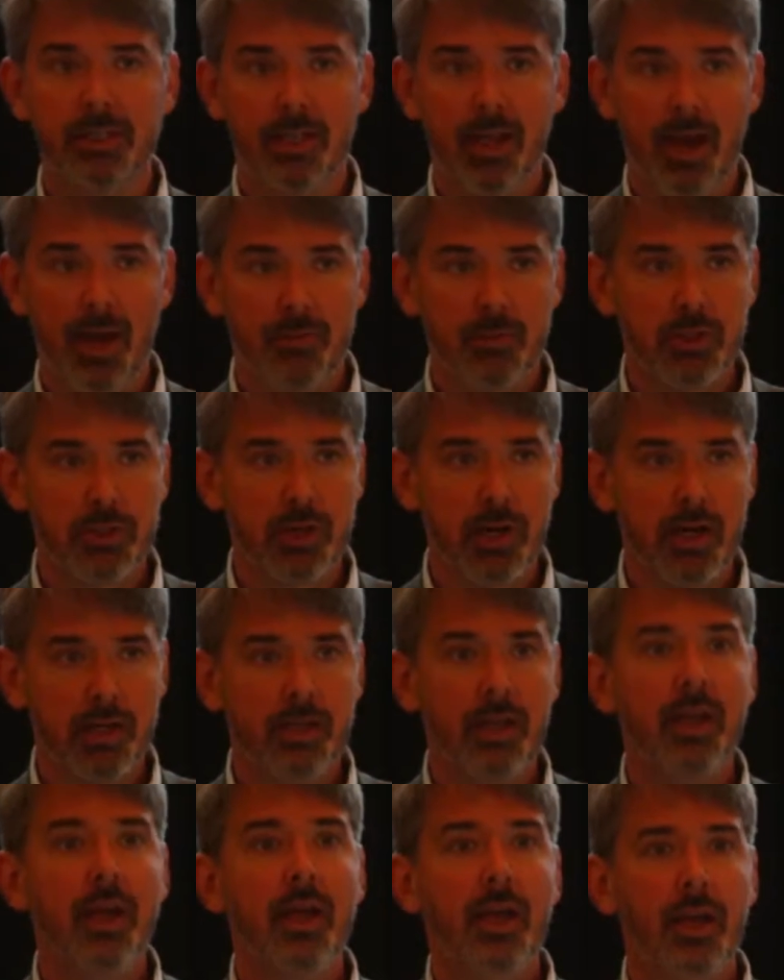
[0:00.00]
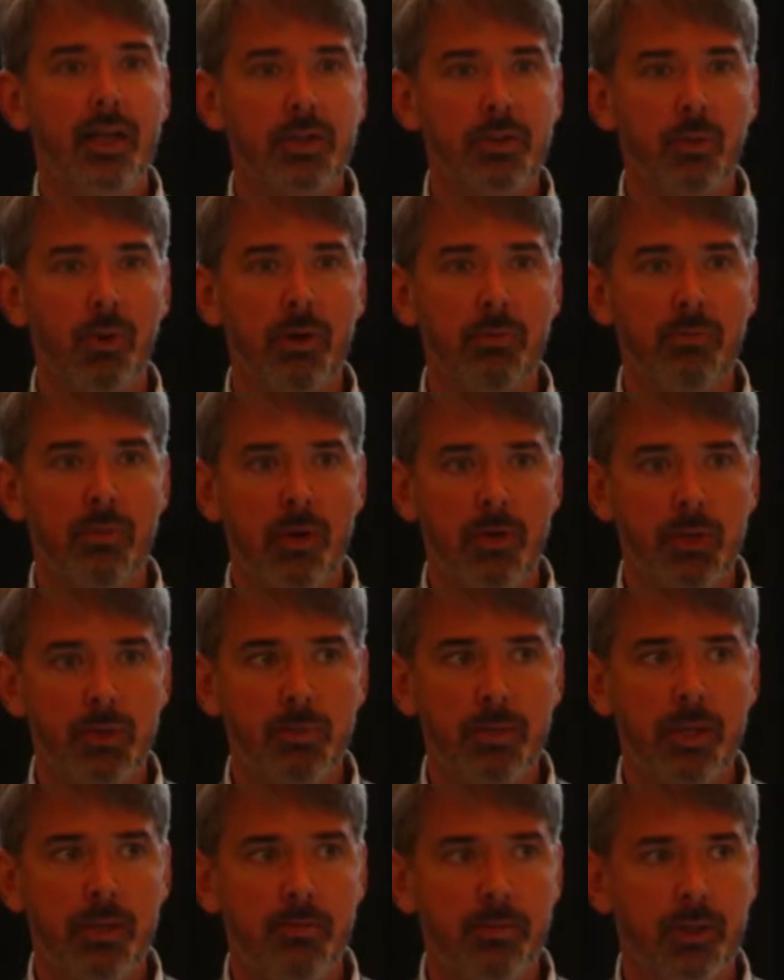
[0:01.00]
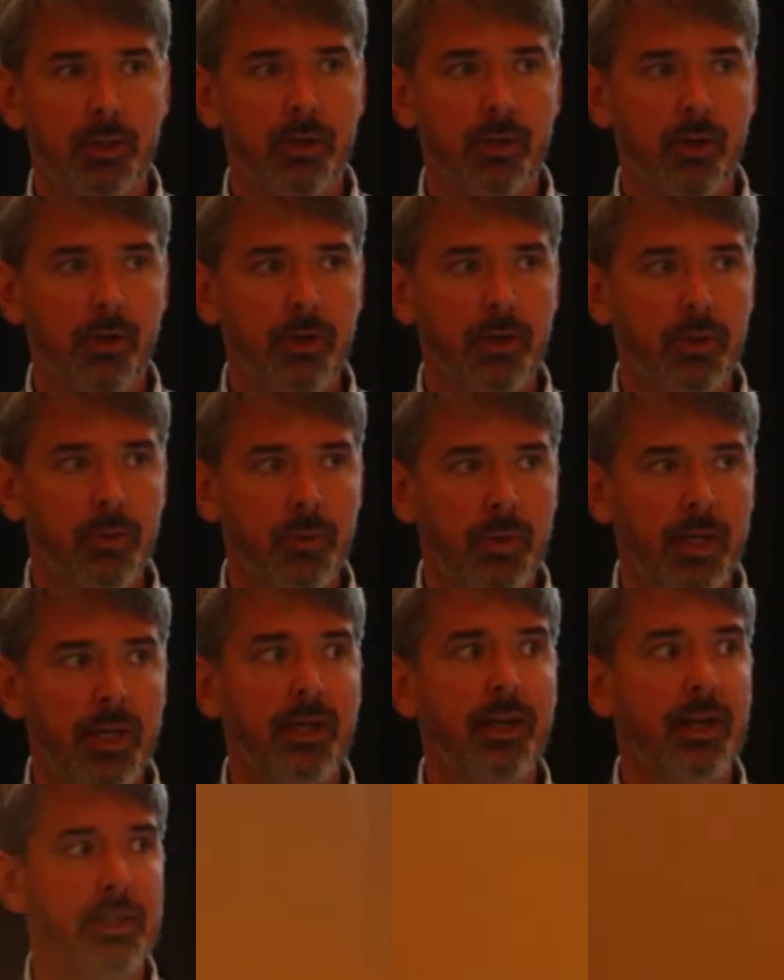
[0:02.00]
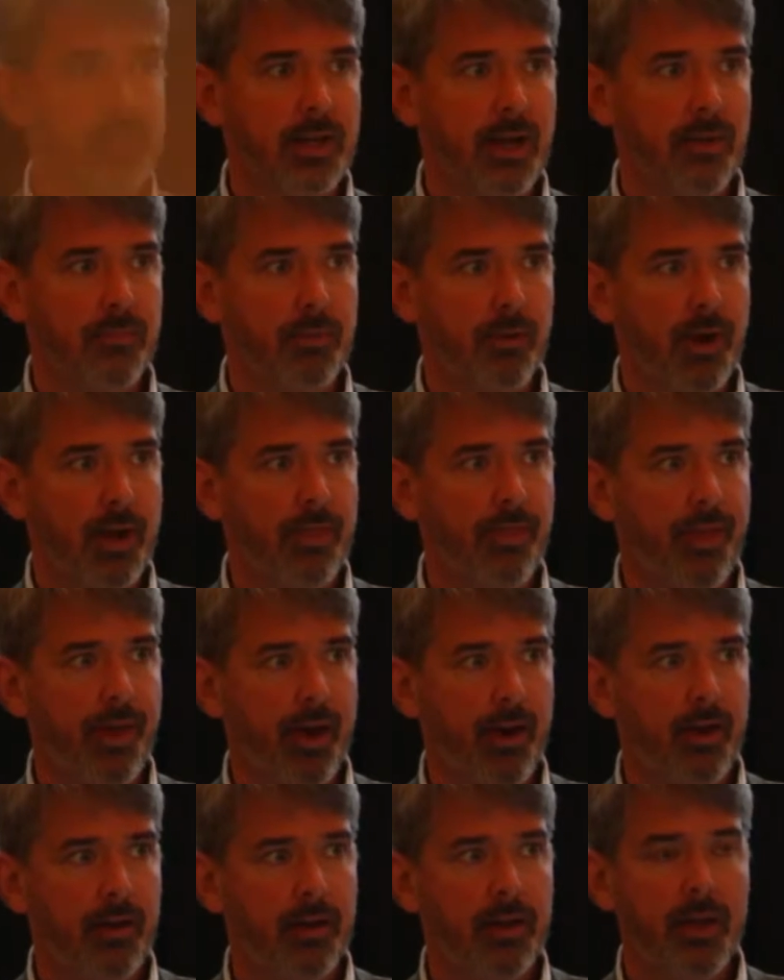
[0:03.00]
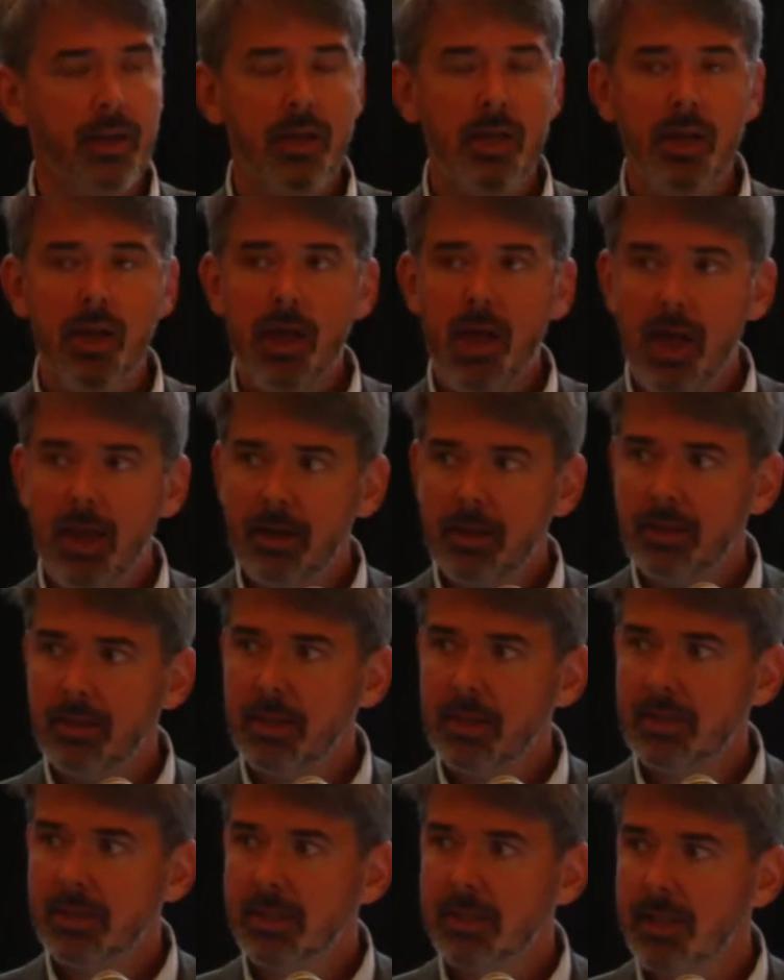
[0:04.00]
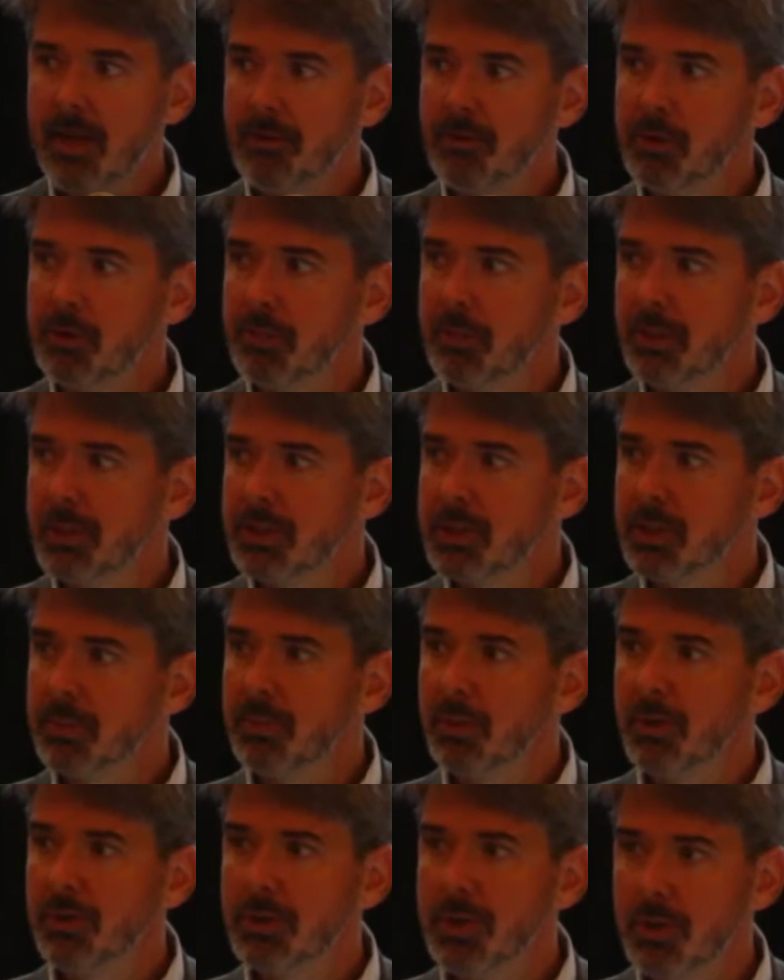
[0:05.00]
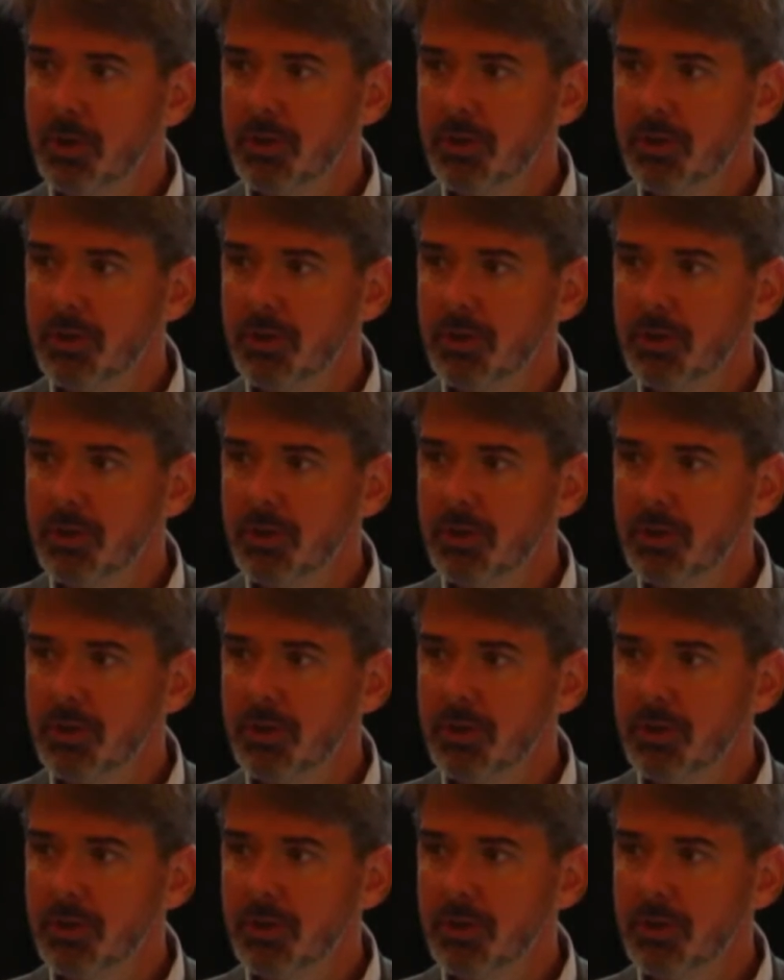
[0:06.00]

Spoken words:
It's the abstract. It's what most people are going to read and stop right there. And in these 7 principles,